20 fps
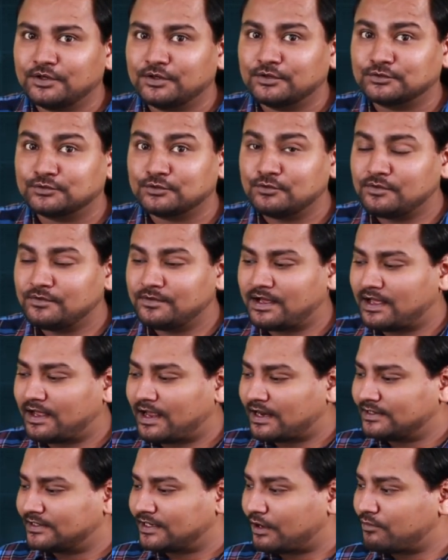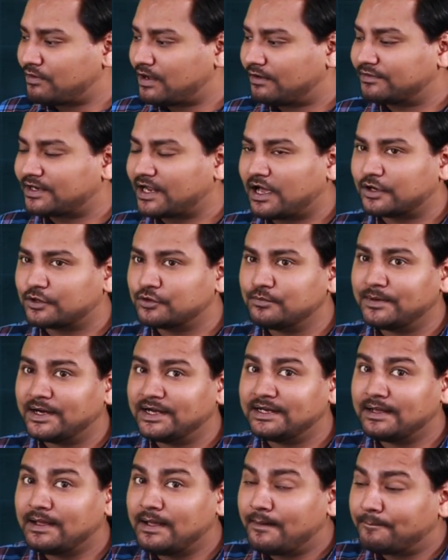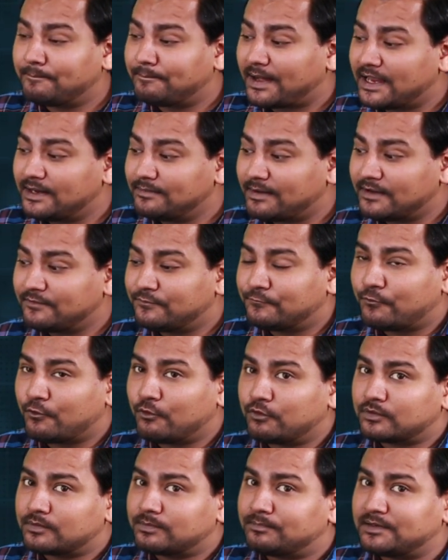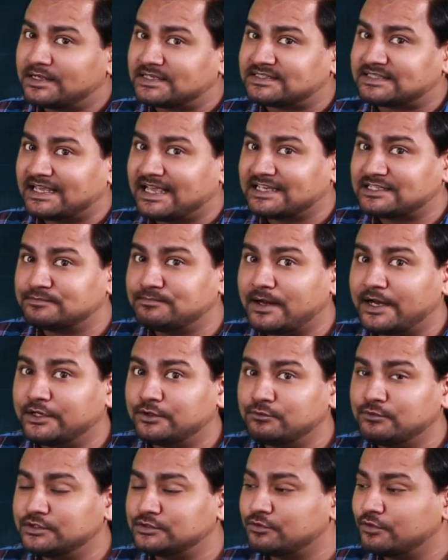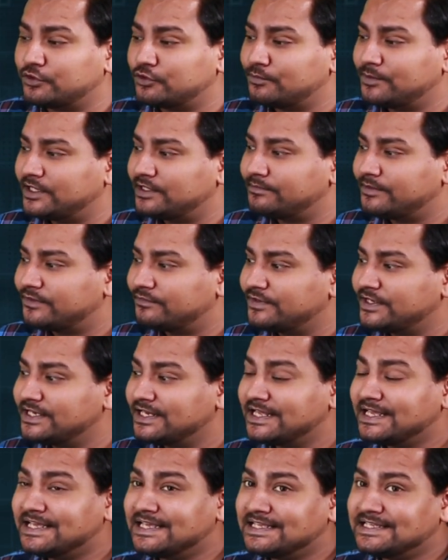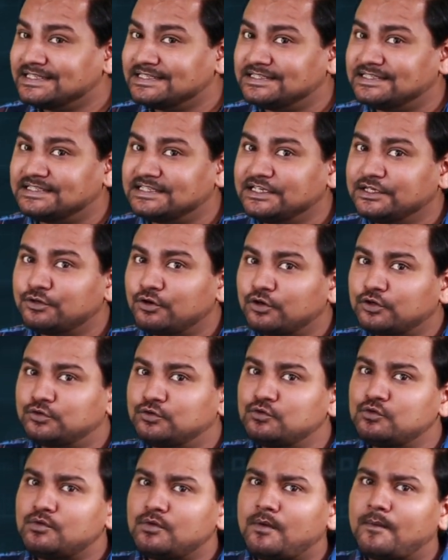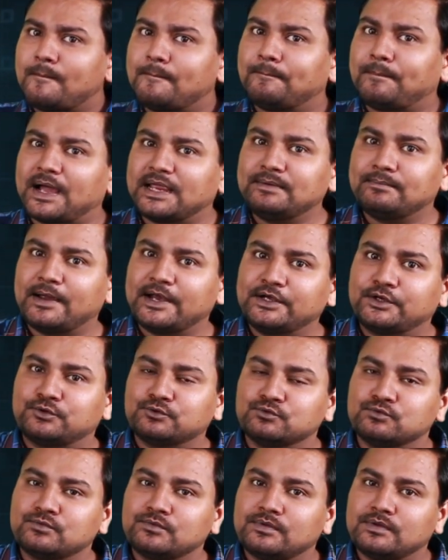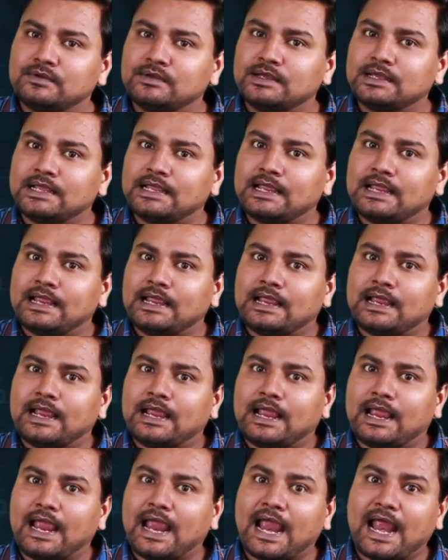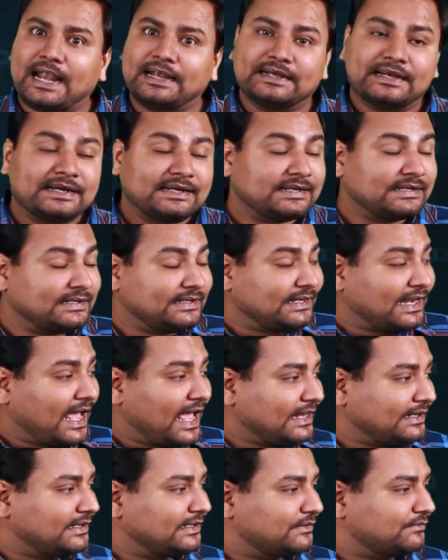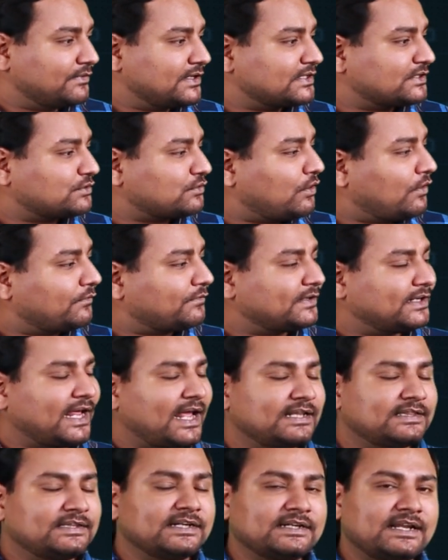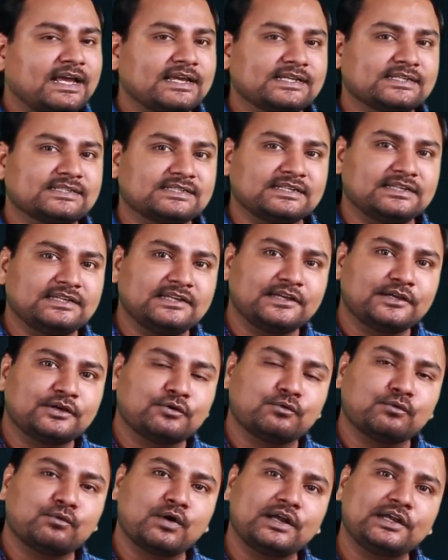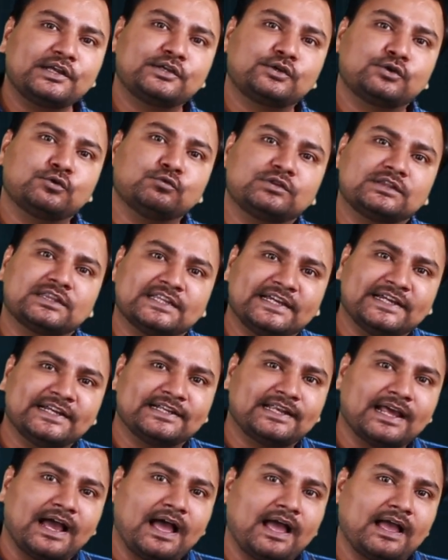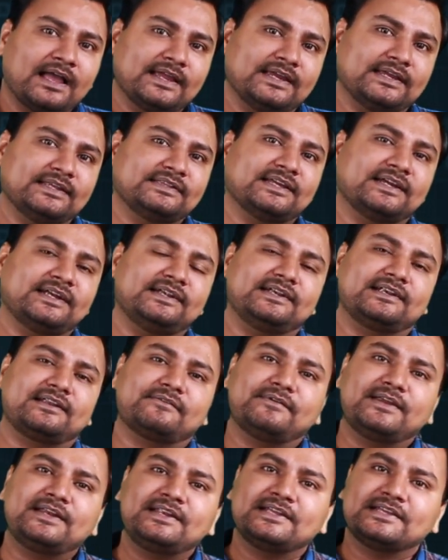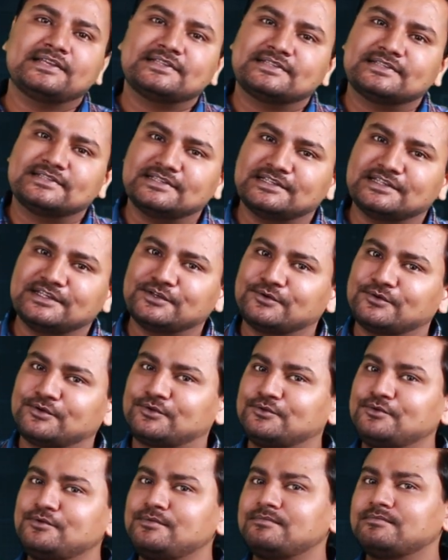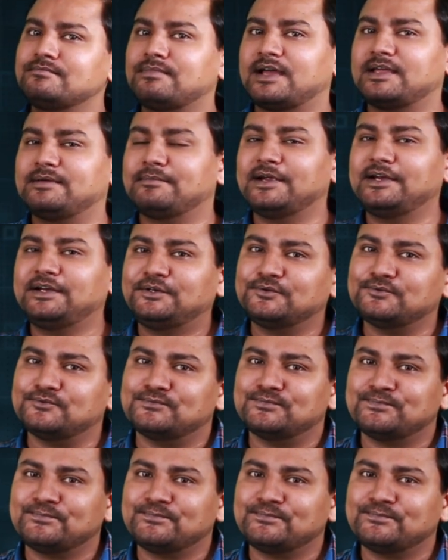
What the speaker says: So now our argument pi by 4 plus x by 2 is going to be in between 0 to pi by 2. And tan inverse of tan theta is equal to theta in the interval 0 to pi by 2.